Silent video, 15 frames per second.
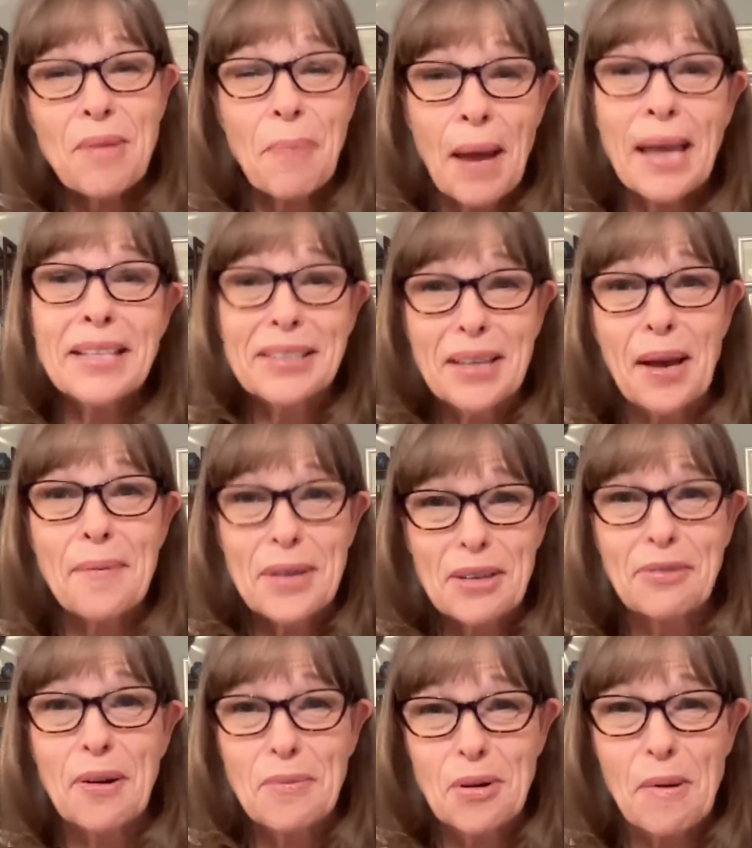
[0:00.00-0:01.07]
the pain's coming
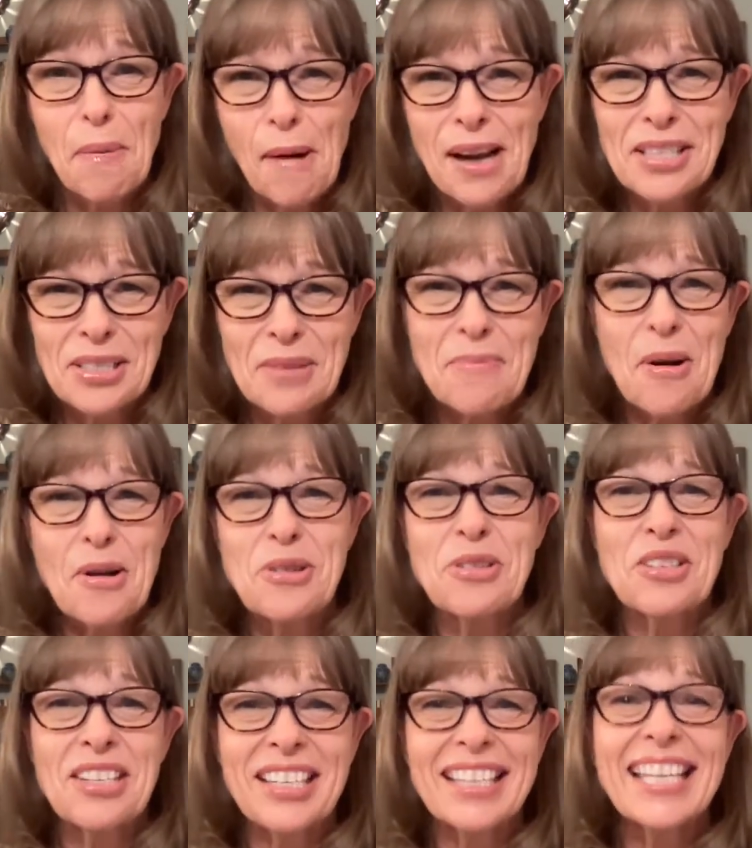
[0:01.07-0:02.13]
from repressed
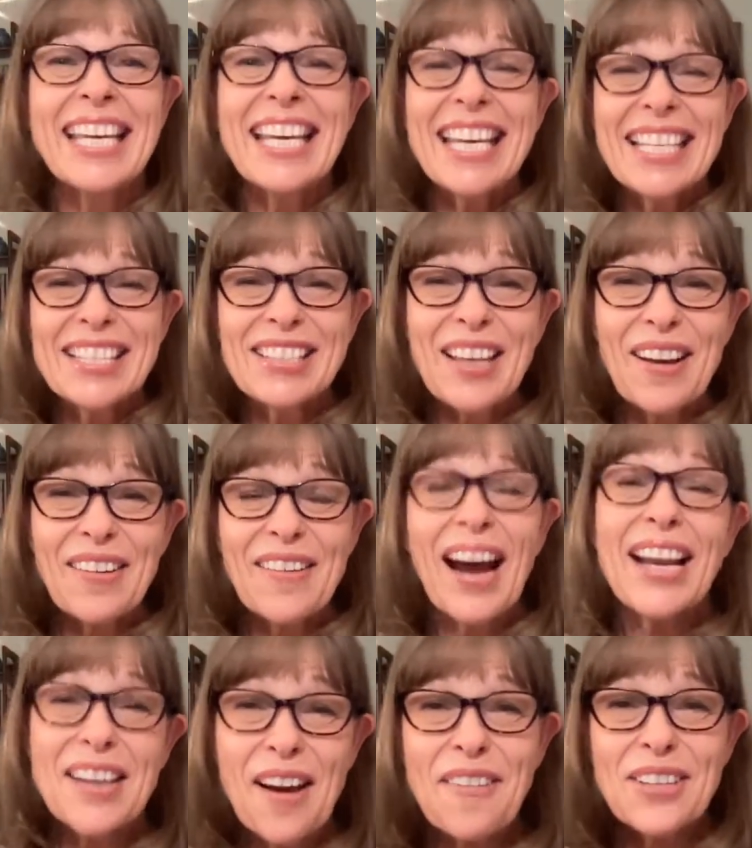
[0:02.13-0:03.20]
emotion. So
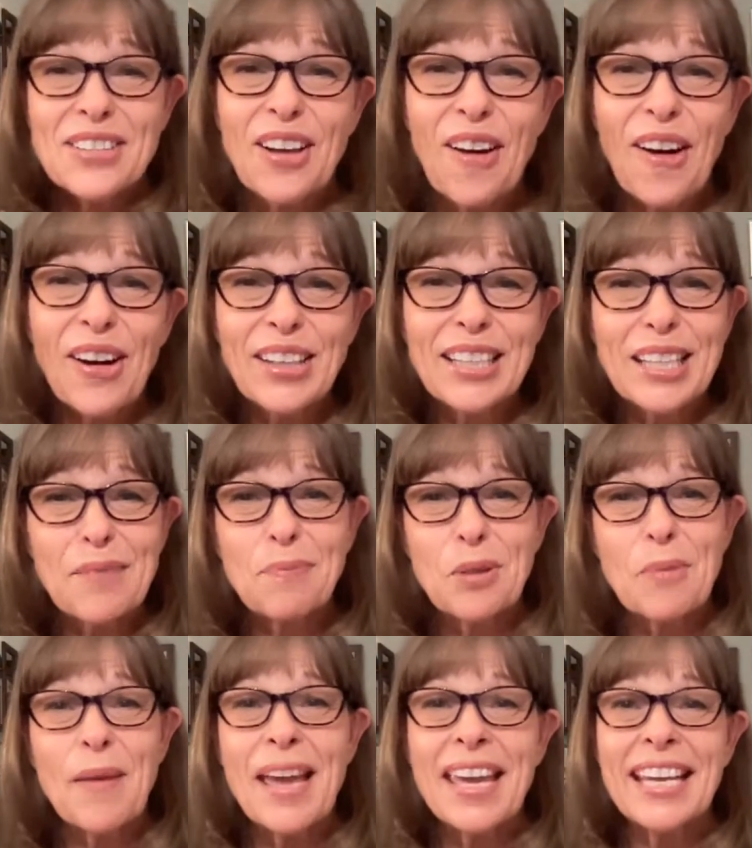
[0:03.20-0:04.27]
I know it's a hard leap
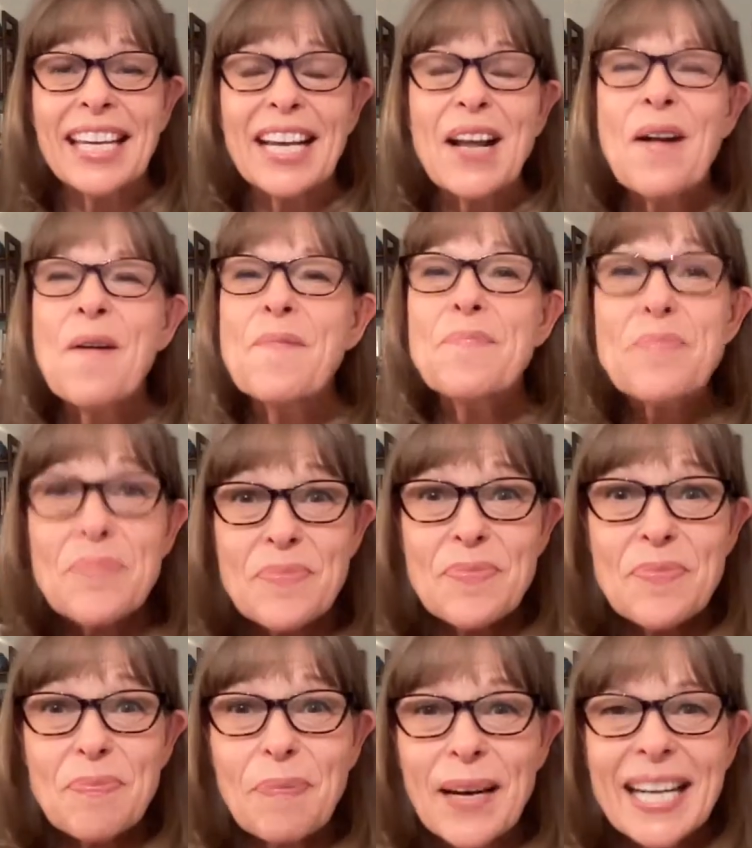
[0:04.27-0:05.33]
to make,
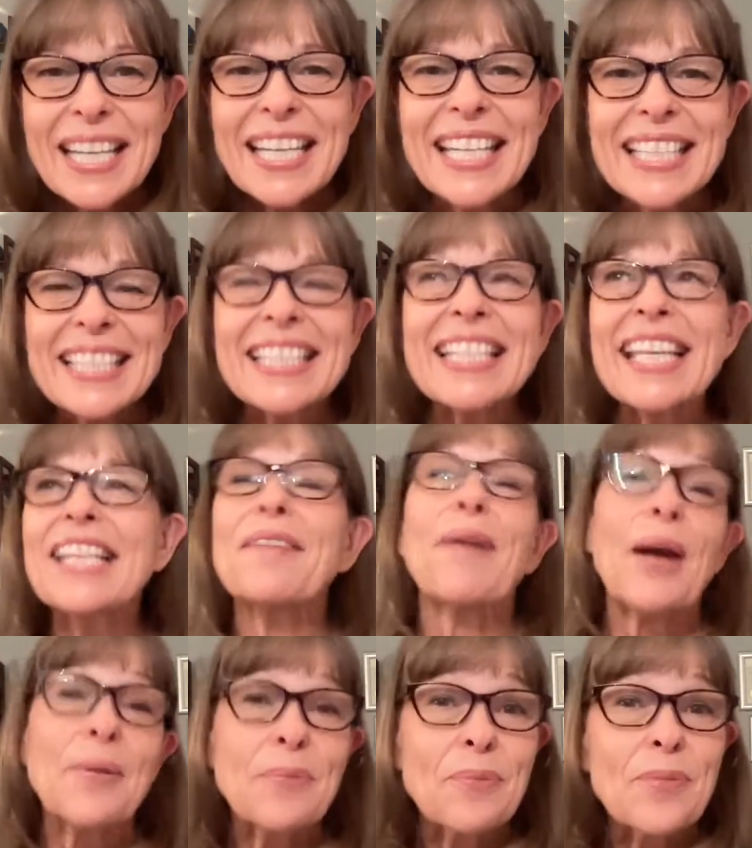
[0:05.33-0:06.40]
but it's
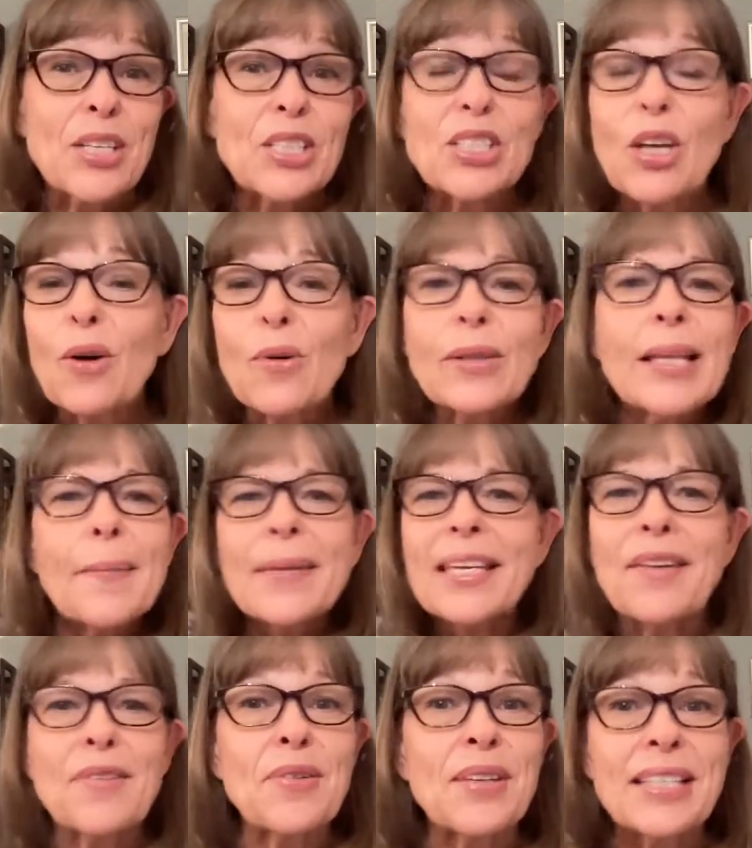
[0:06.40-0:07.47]
anyway. So let me
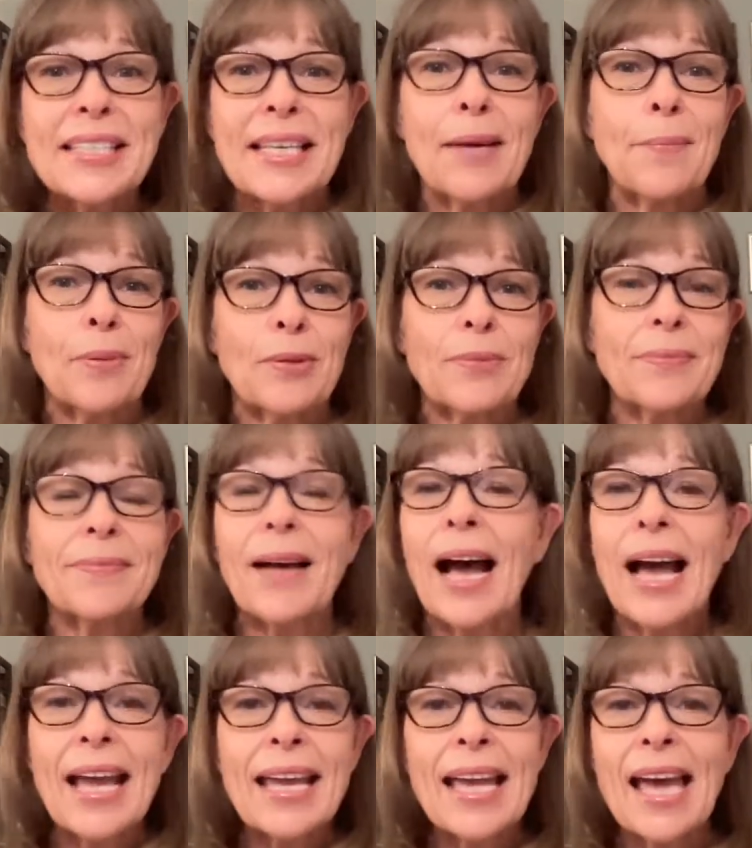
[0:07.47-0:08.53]
give you an example.
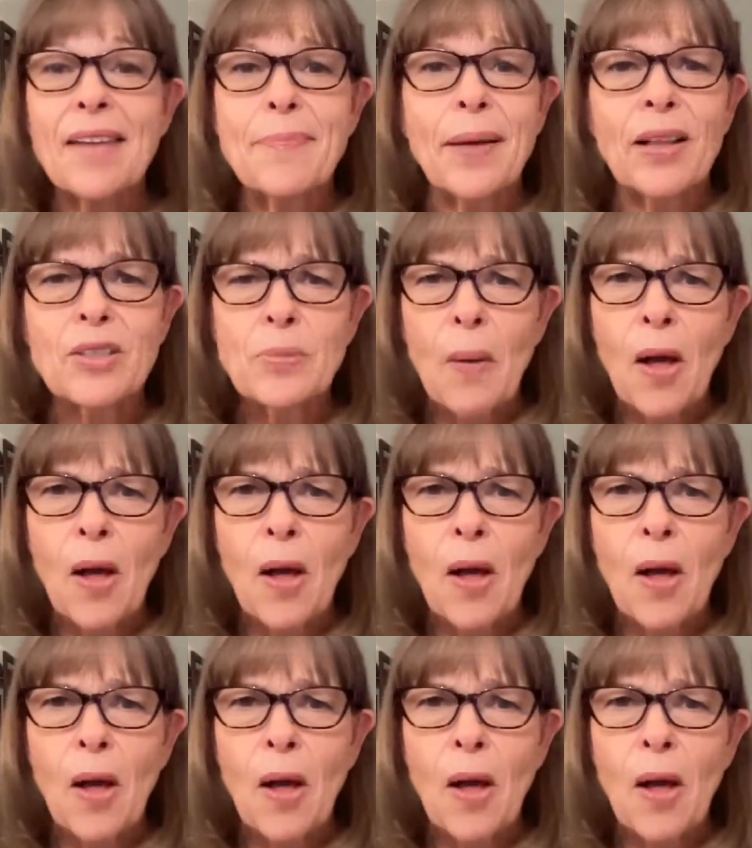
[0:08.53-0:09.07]
I had Bell's